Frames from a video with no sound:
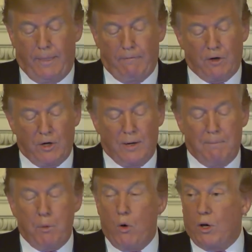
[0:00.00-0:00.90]
Very
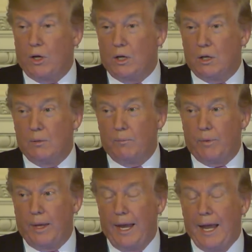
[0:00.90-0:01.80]
important.
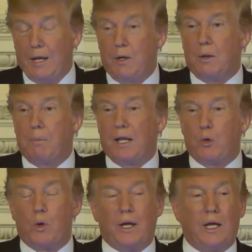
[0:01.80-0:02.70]
And by the
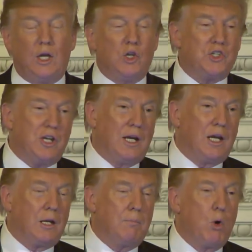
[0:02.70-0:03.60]
way, you're seeing
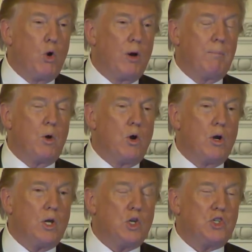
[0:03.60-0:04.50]
it more and
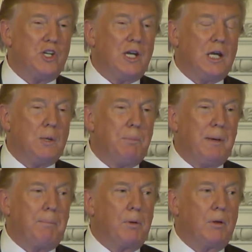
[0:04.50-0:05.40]
more. You're seeing
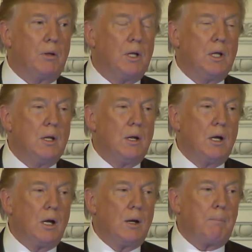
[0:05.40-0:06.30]
people
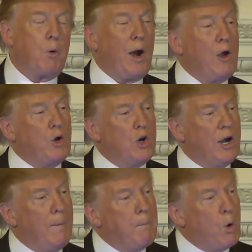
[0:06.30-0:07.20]
prouder
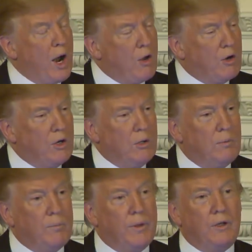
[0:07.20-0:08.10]
and prouder.
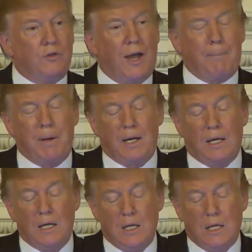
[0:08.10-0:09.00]
It's happening.